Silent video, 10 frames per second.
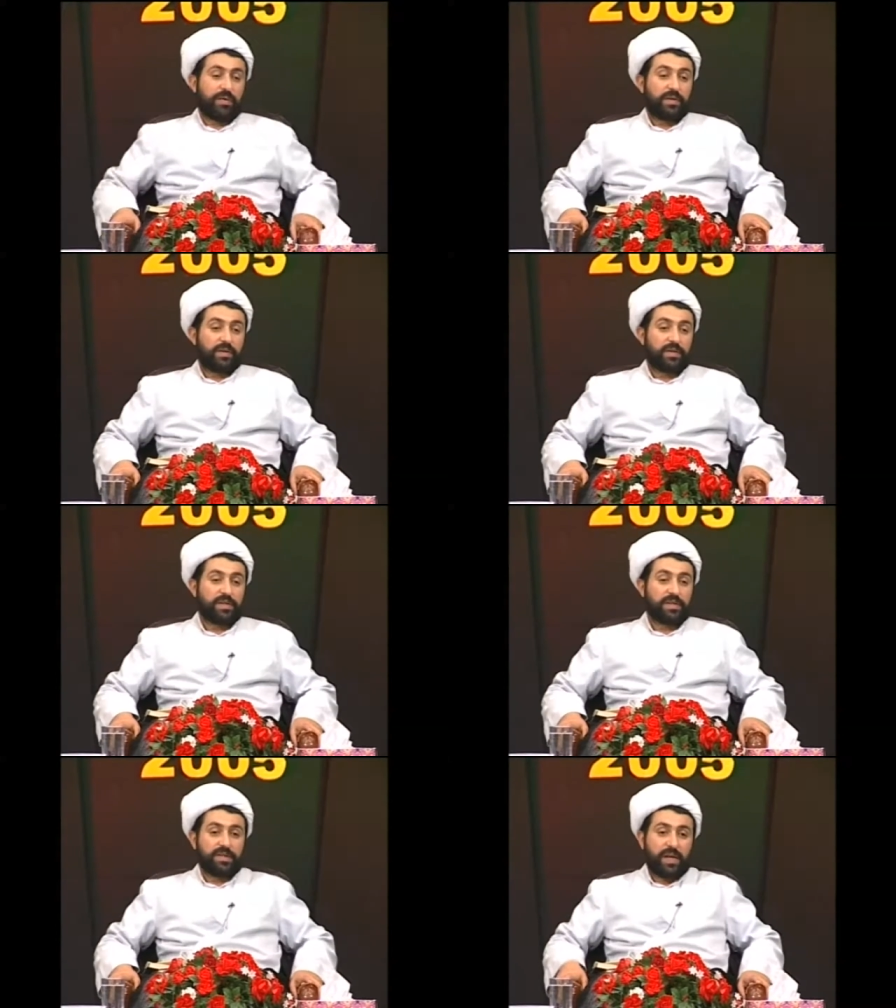This
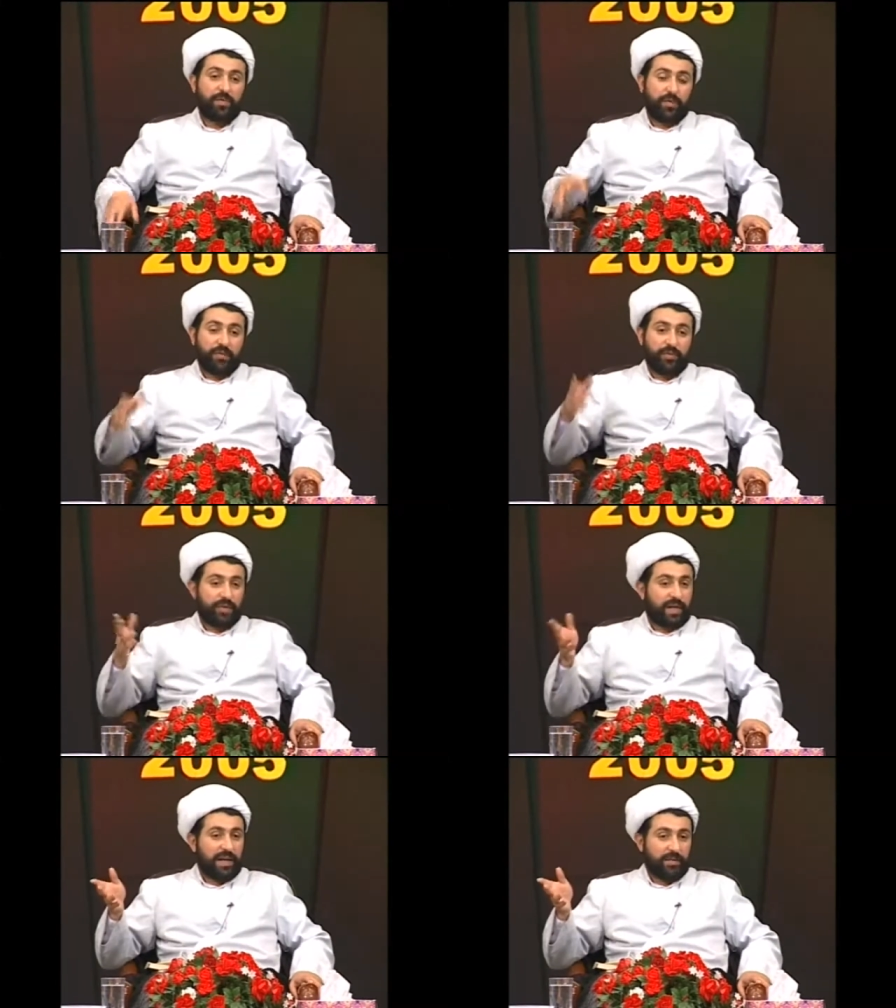is the same about for
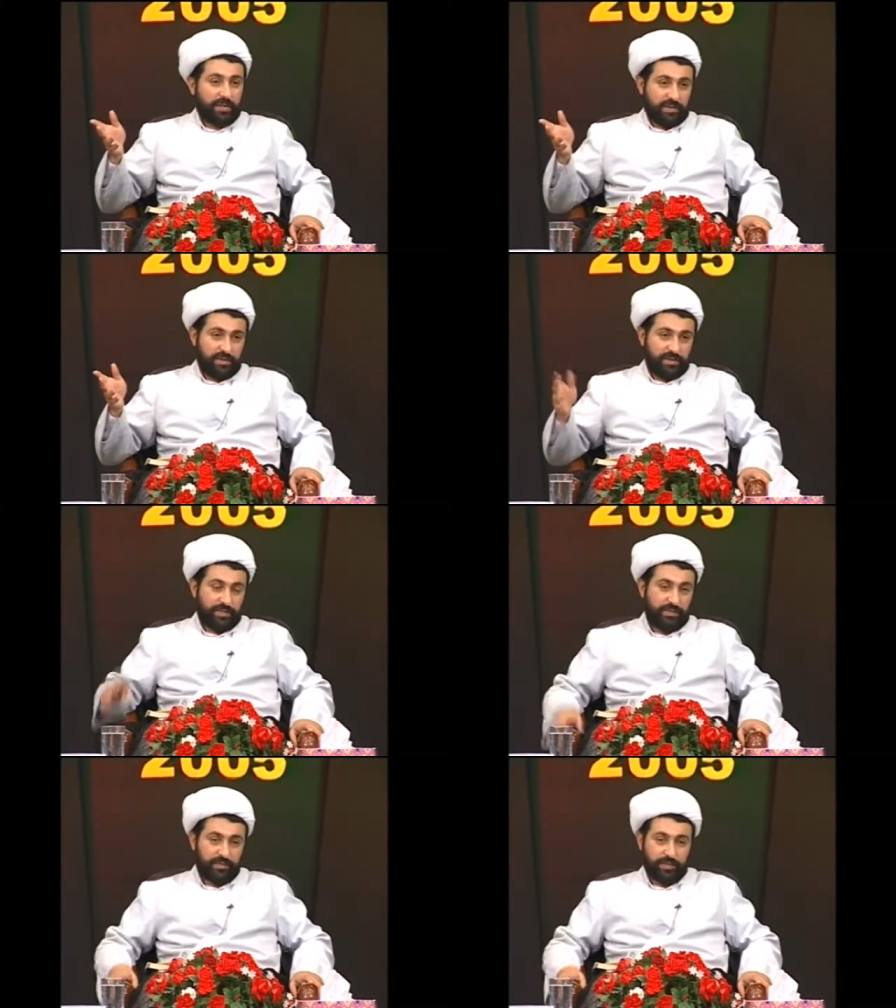talabas,
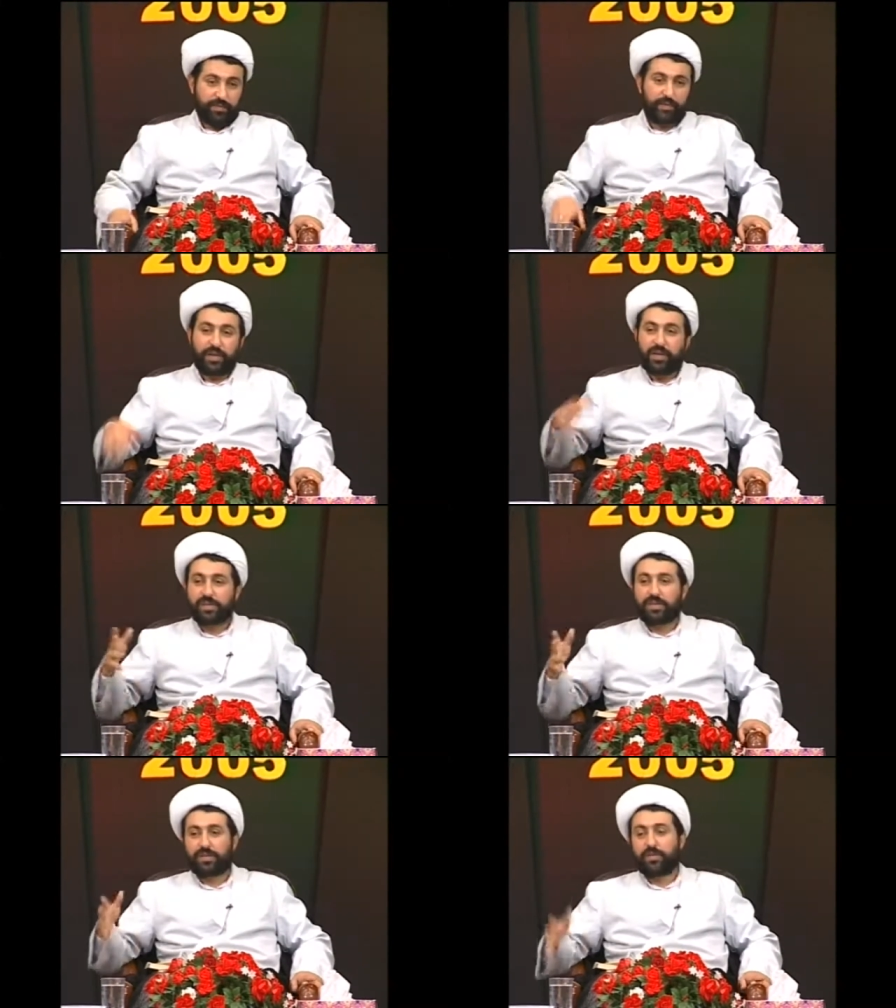for
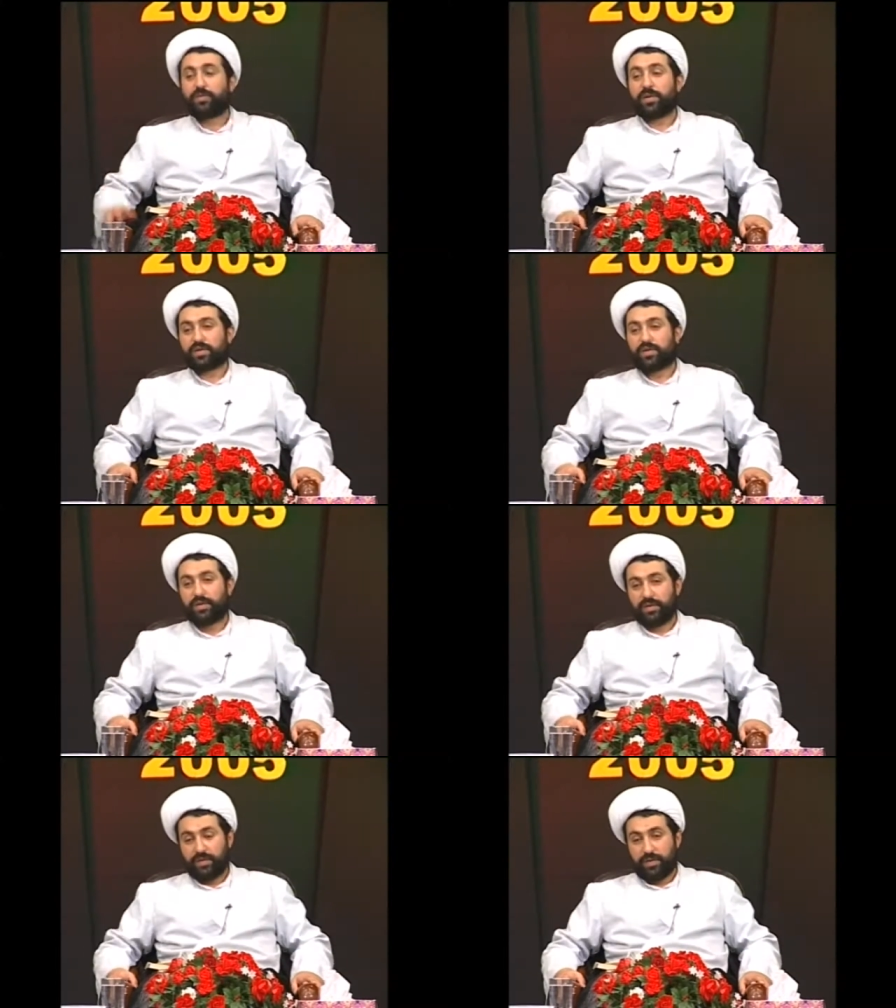religious students.
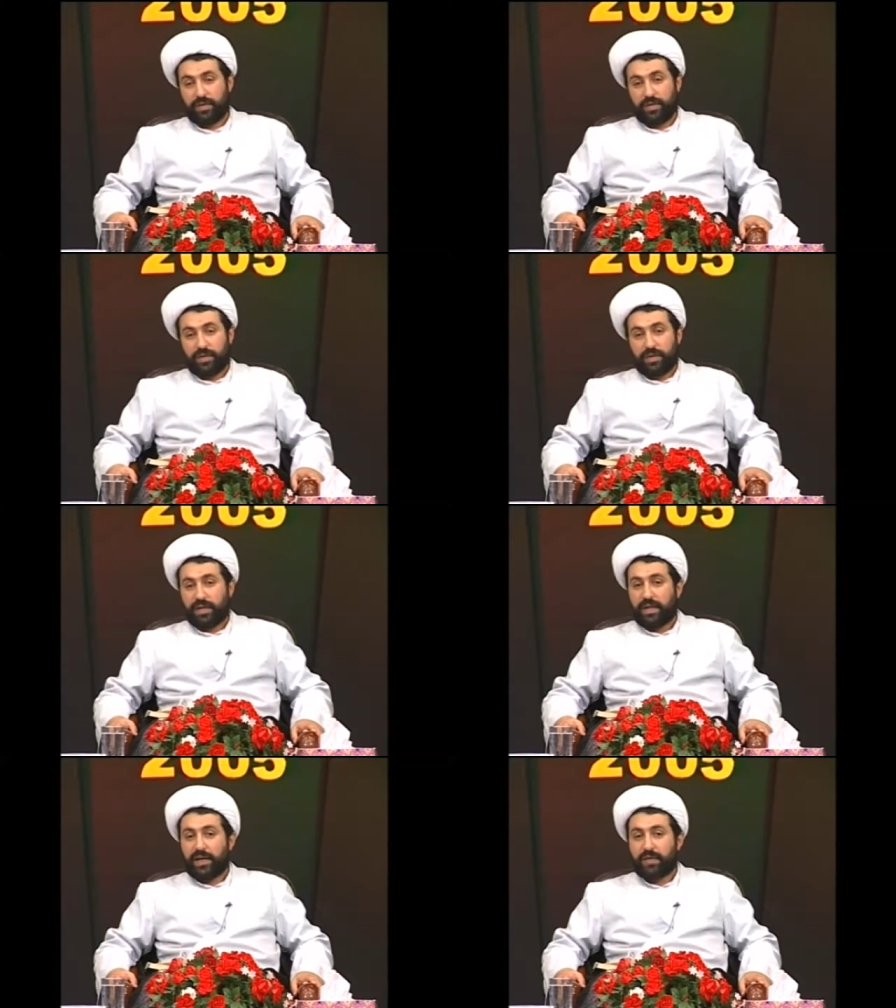
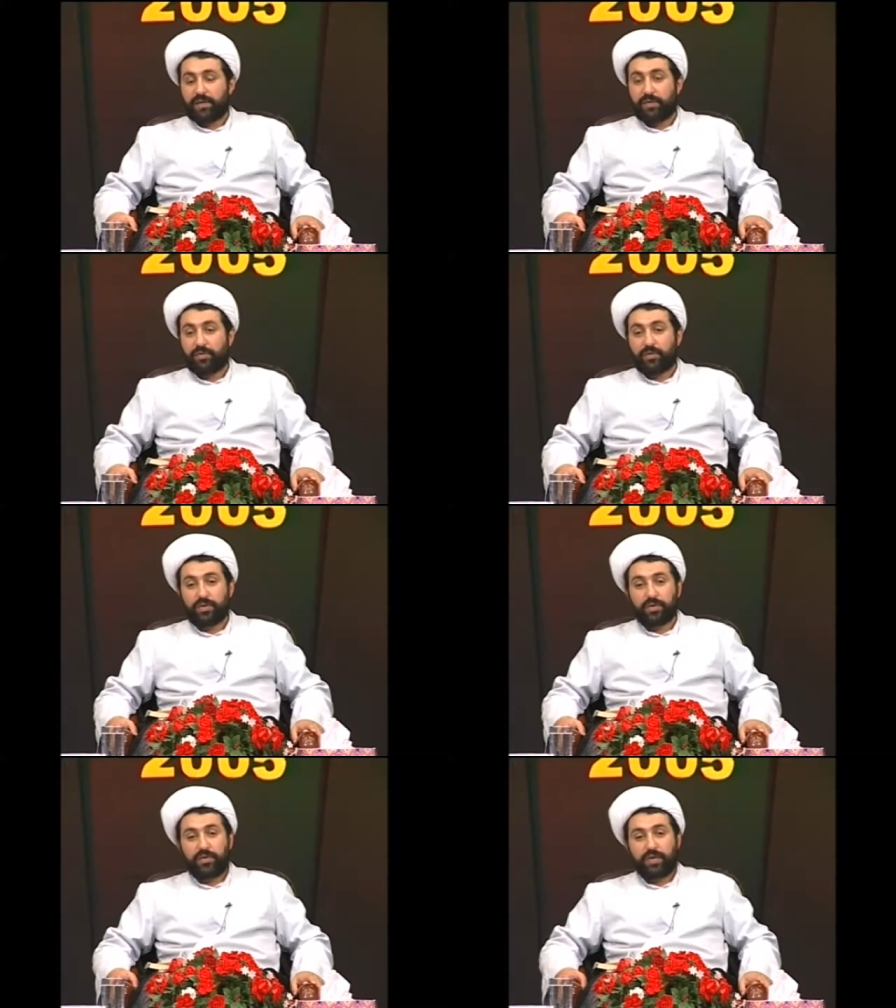They cannot, you know,
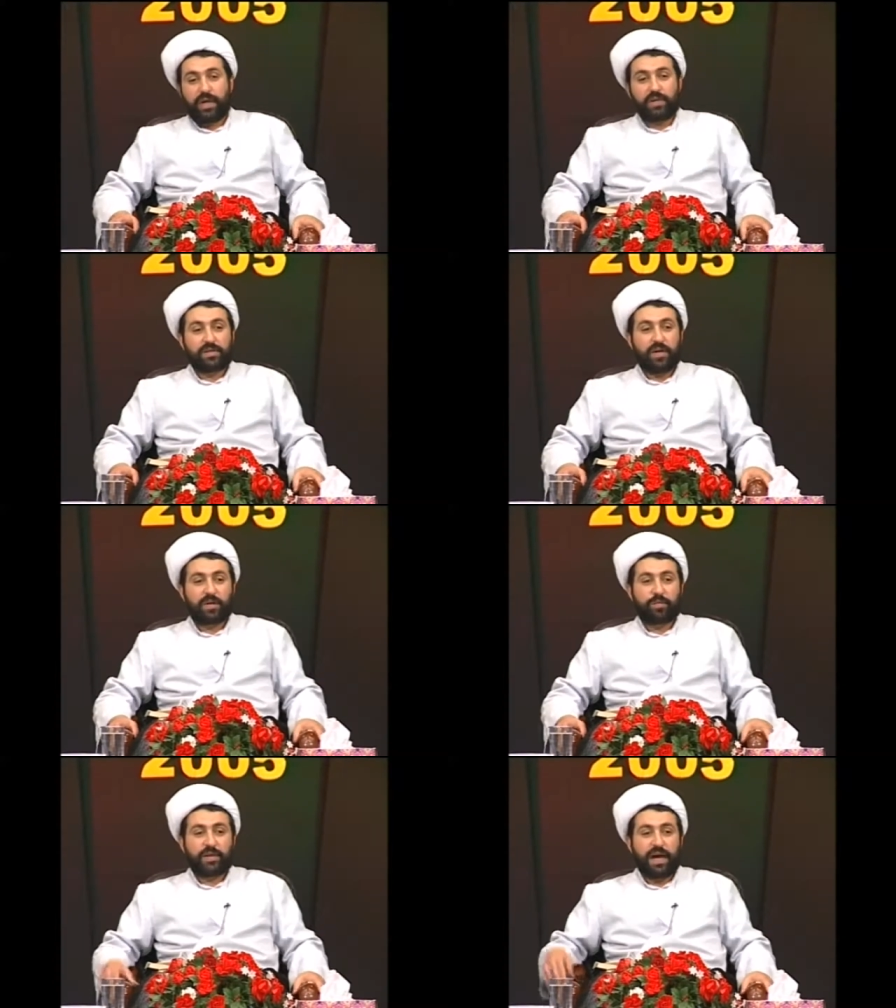
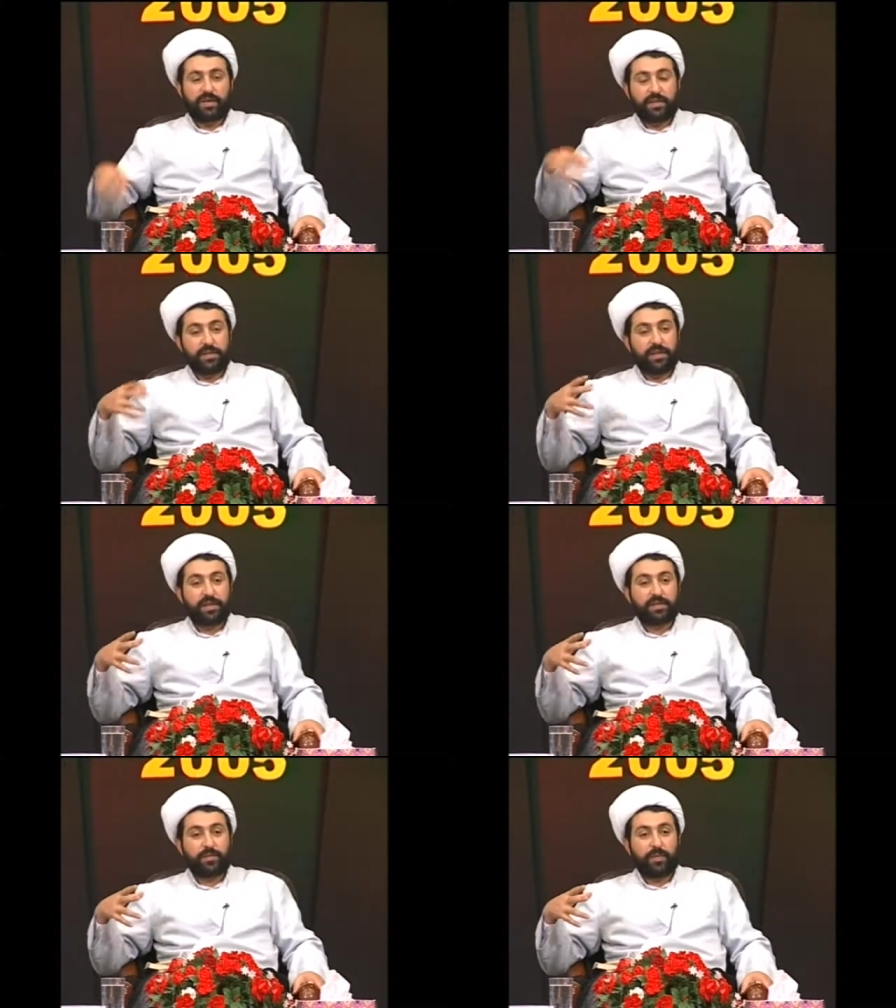start practicing
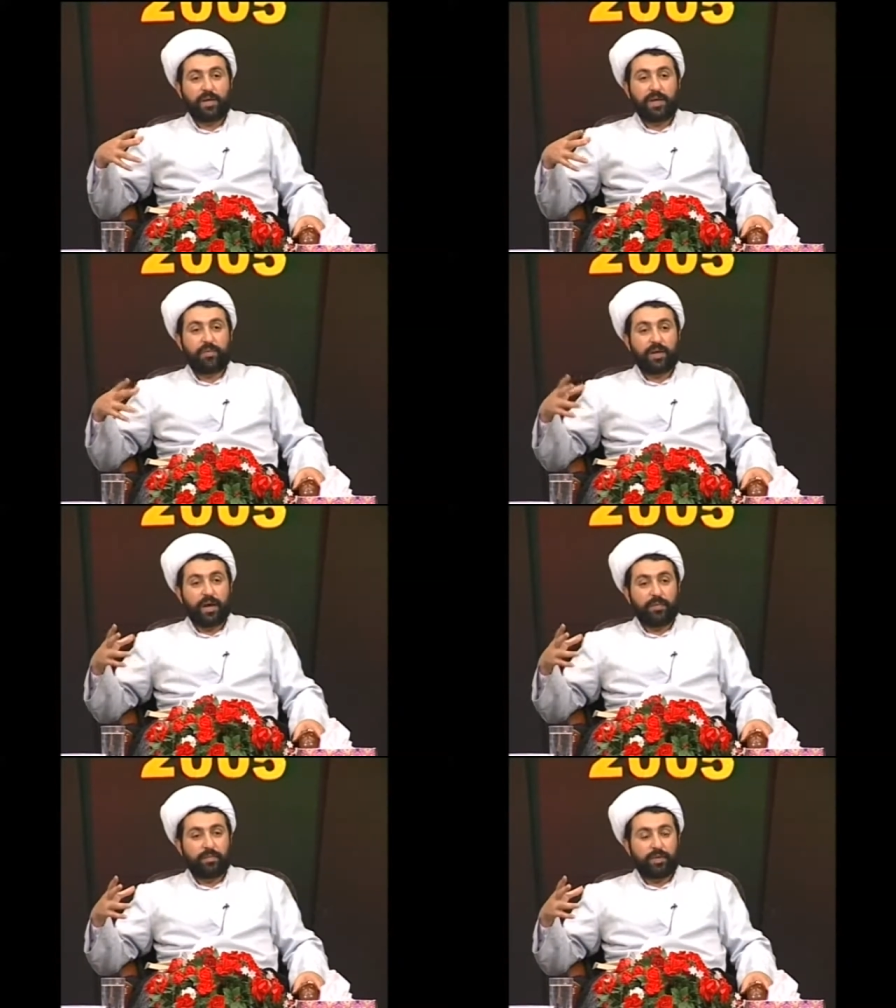this when they
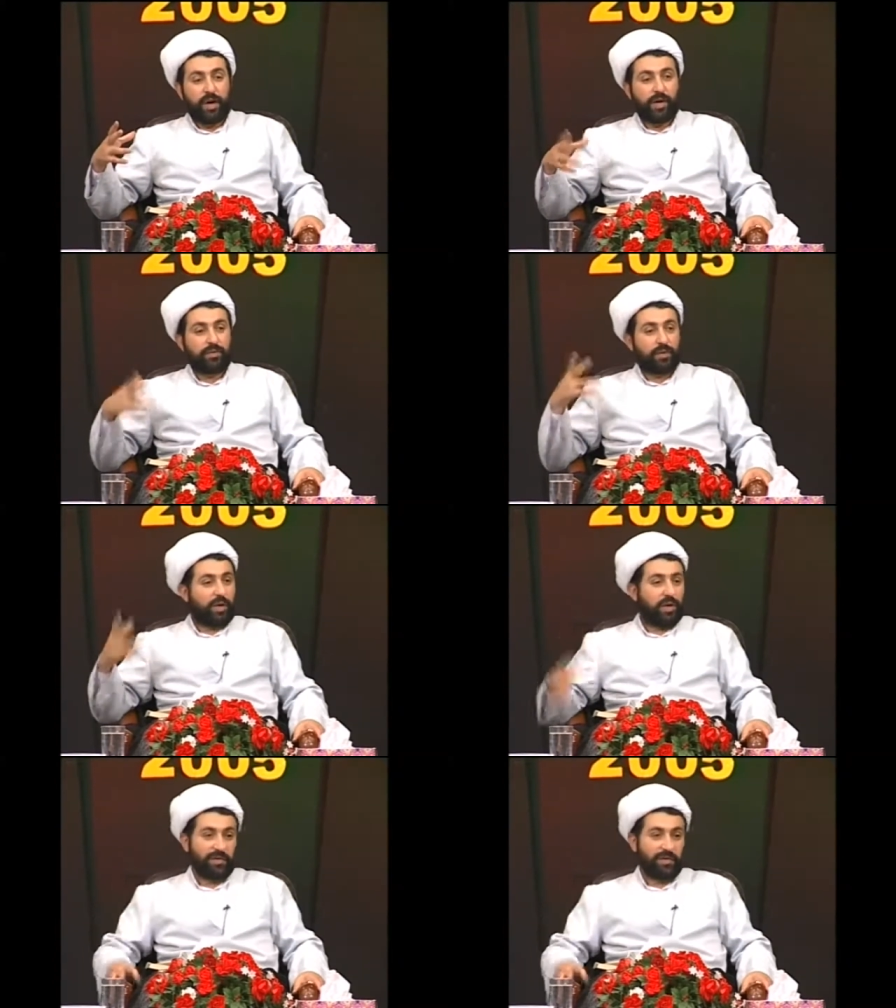become ayatollah.